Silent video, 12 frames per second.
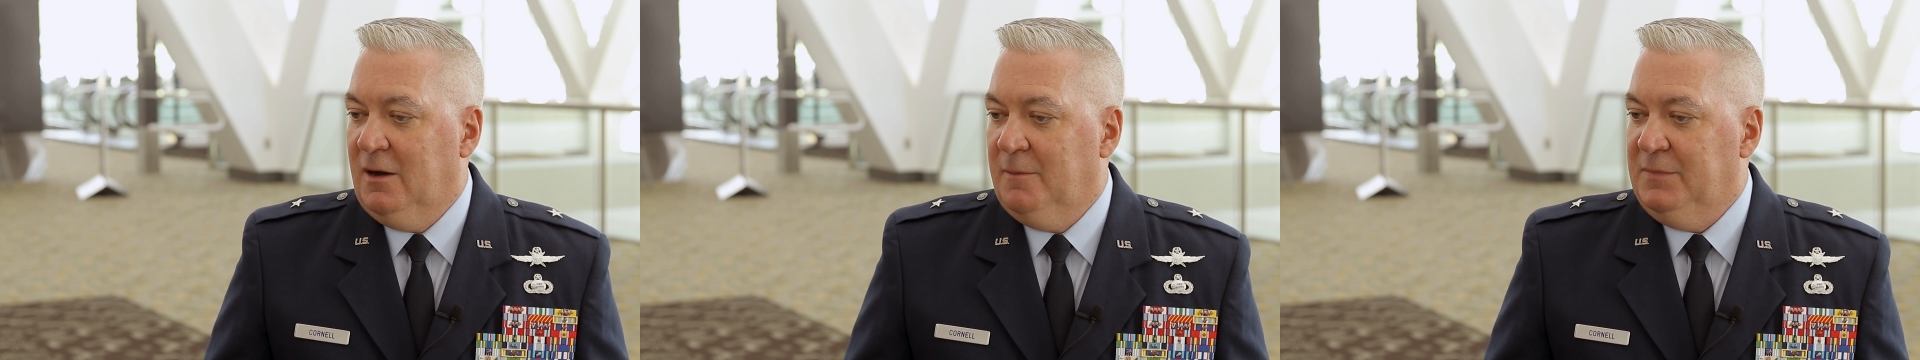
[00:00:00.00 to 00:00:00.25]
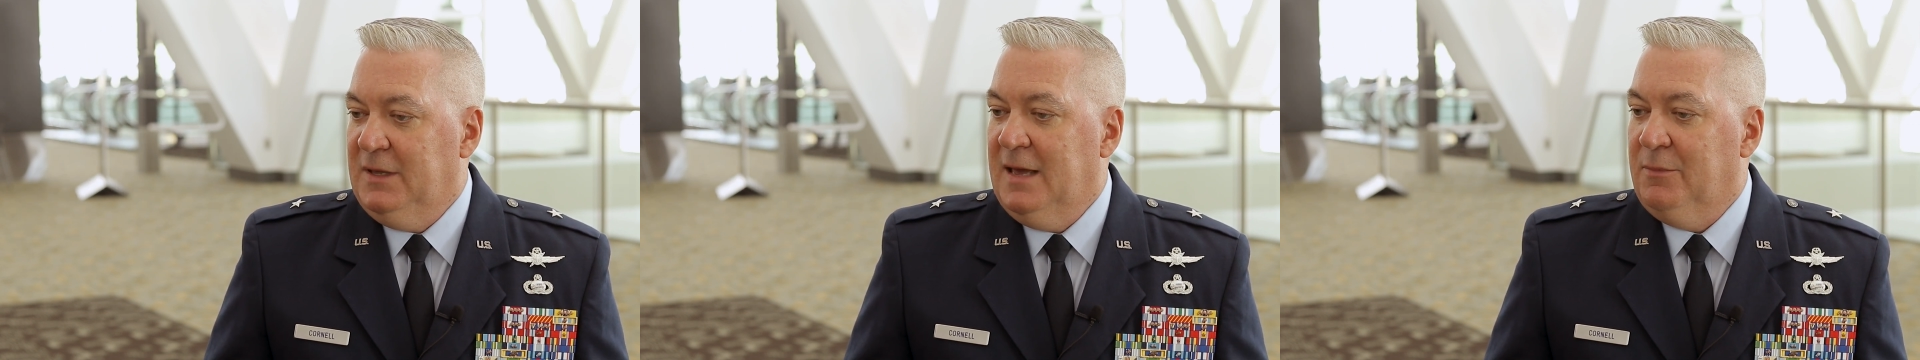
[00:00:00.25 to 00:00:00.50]

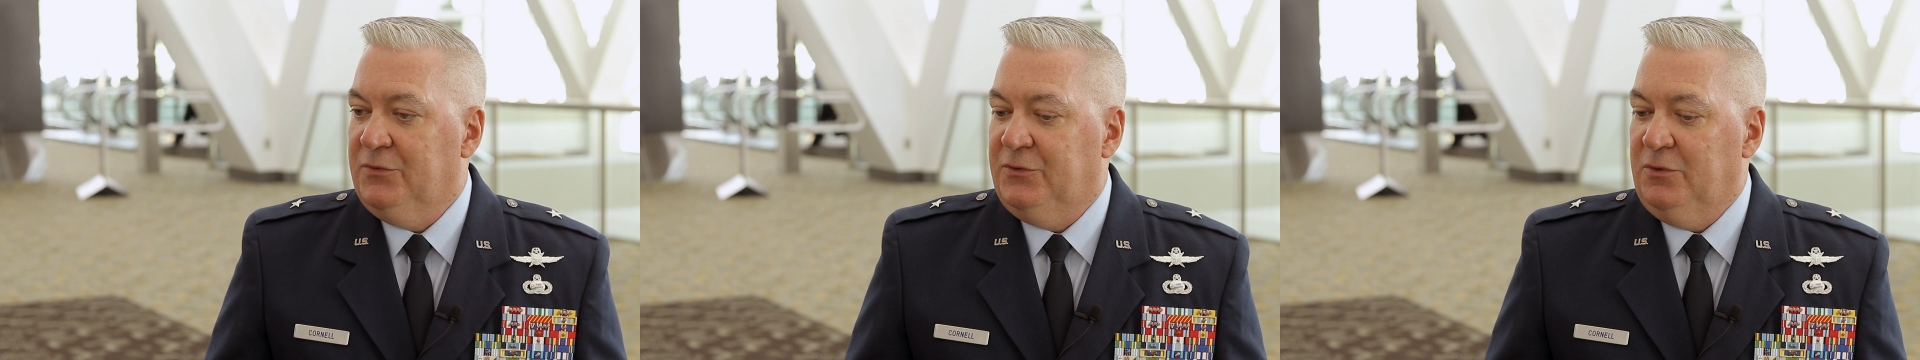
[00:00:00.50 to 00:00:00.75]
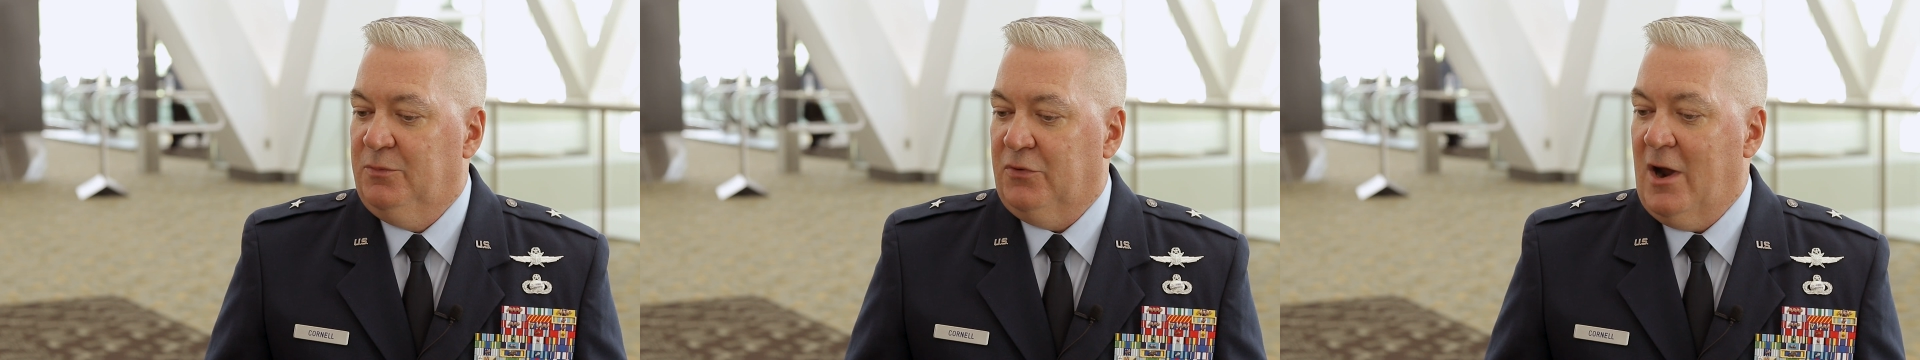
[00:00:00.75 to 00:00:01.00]
be able
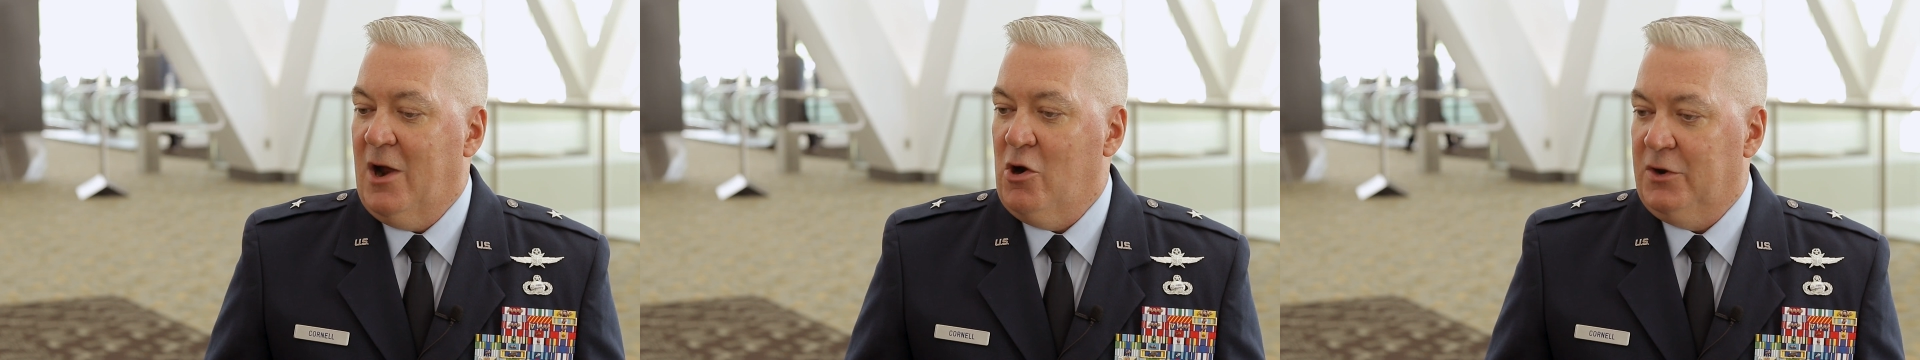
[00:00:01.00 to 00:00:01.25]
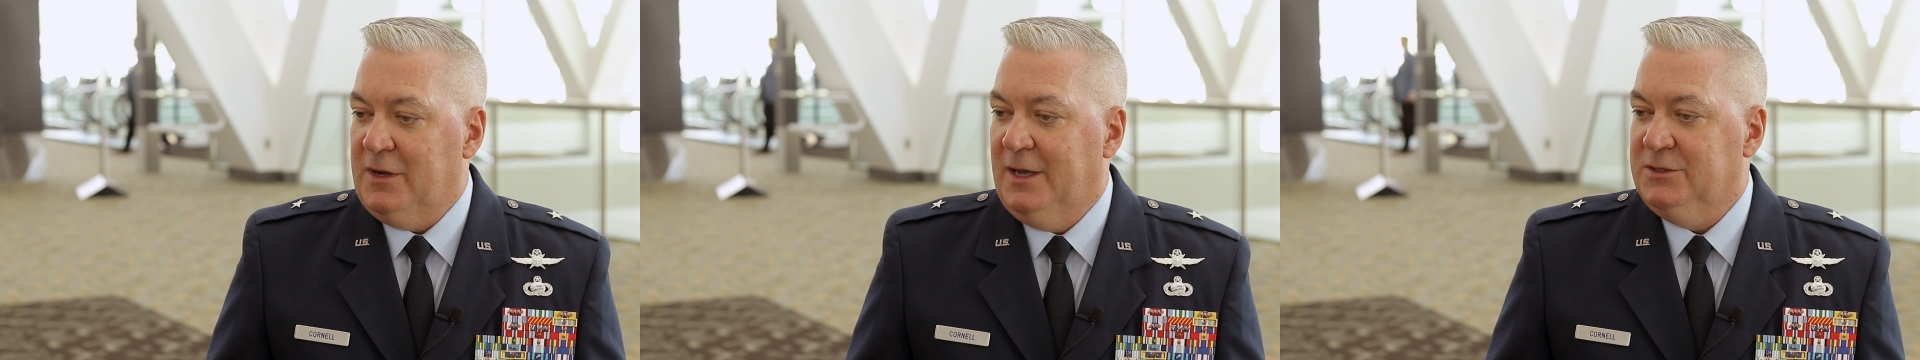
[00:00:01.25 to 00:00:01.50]
to
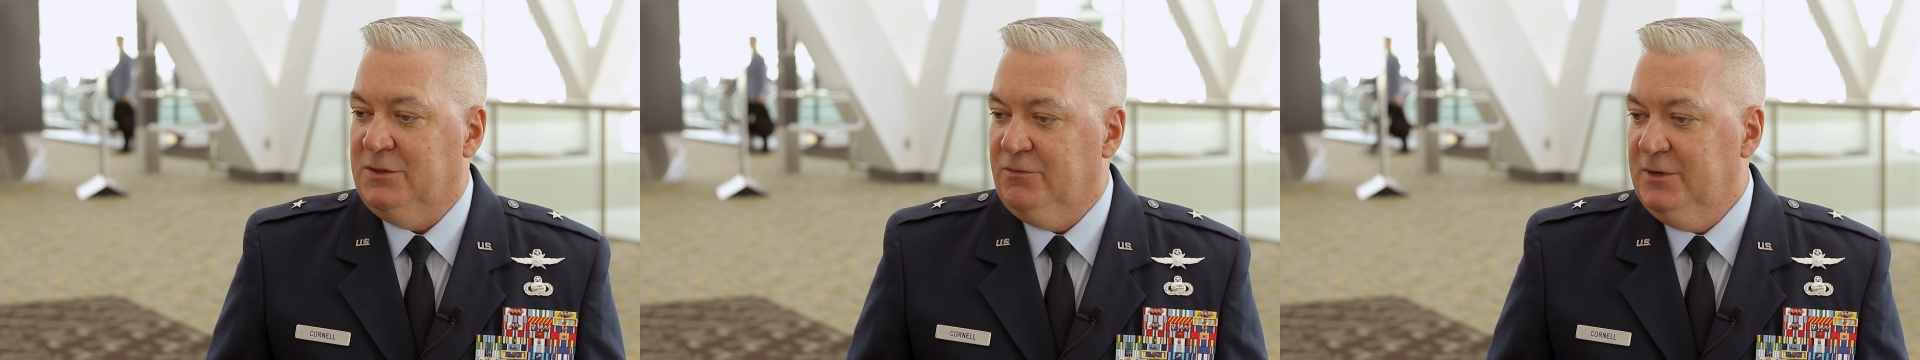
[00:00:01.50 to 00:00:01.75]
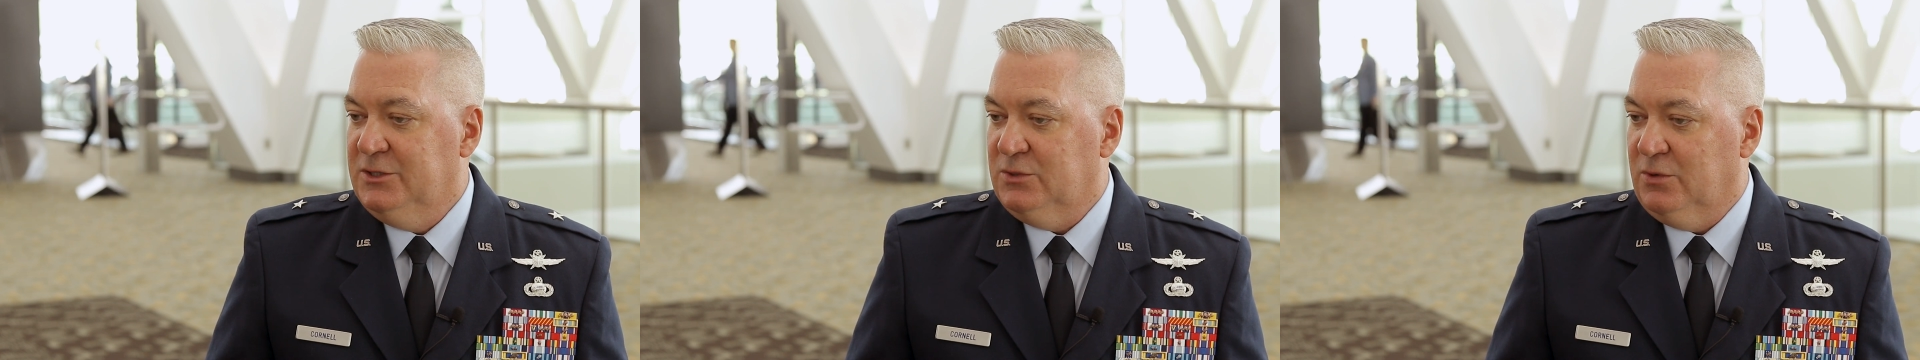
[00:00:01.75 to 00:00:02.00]
prioritize the
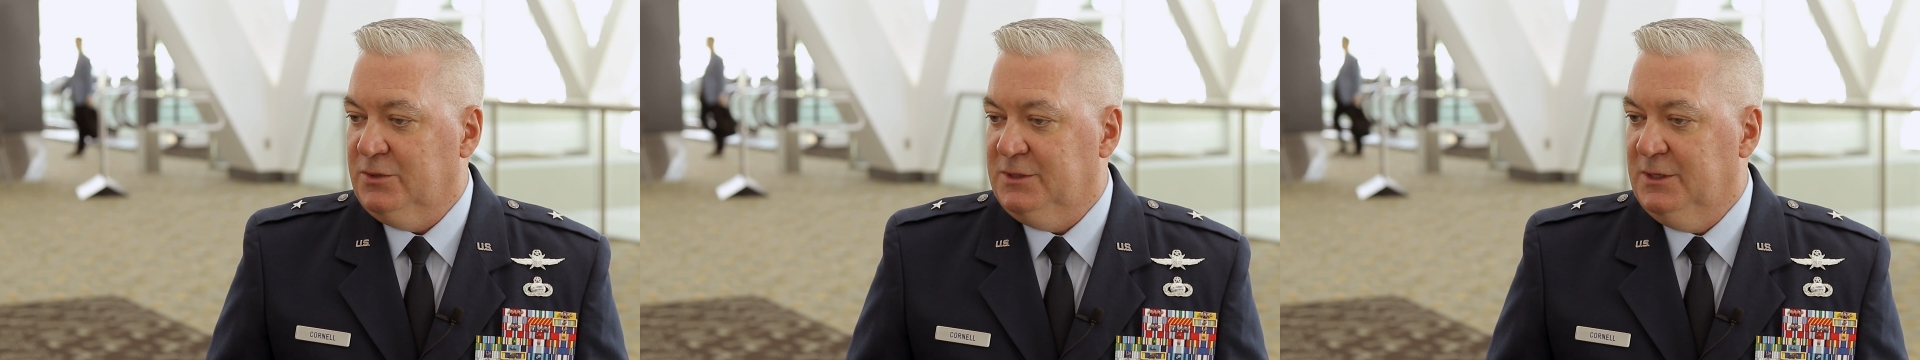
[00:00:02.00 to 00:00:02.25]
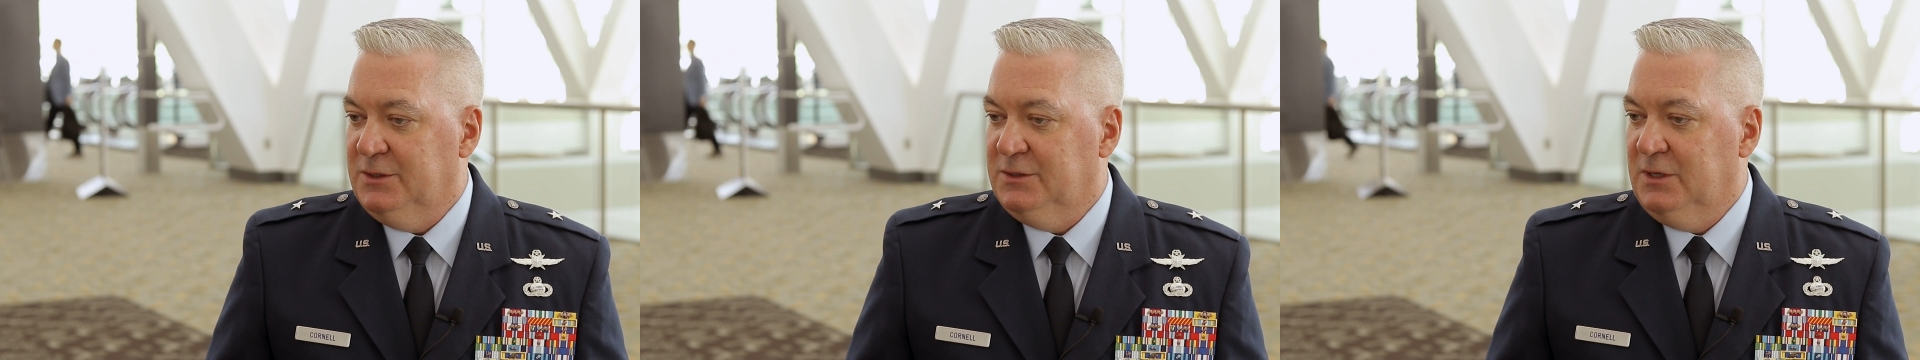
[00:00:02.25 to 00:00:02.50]

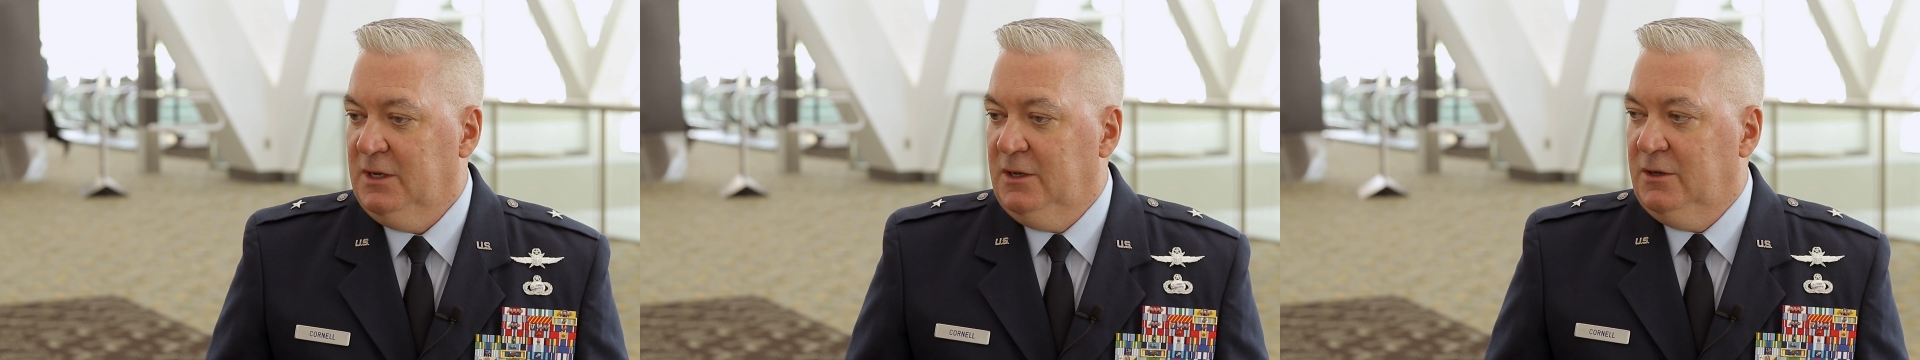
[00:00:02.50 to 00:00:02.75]
resources